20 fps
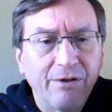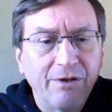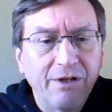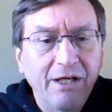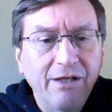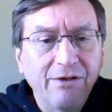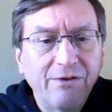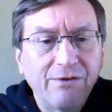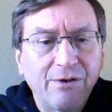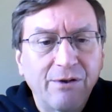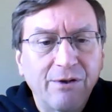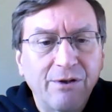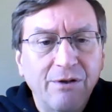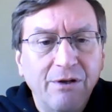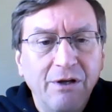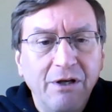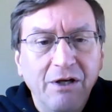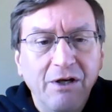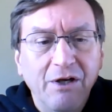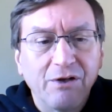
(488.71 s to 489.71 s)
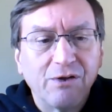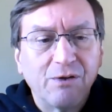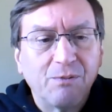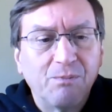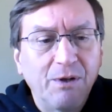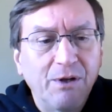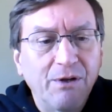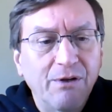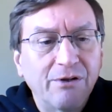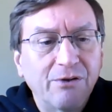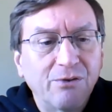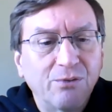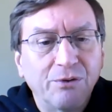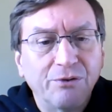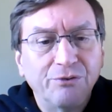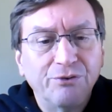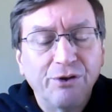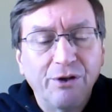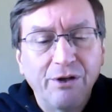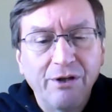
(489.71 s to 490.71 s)
Easter spiritual
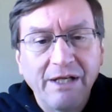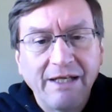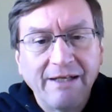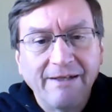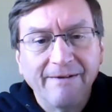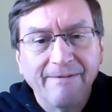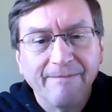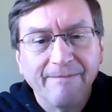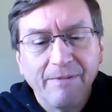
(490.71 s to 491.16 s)
journey.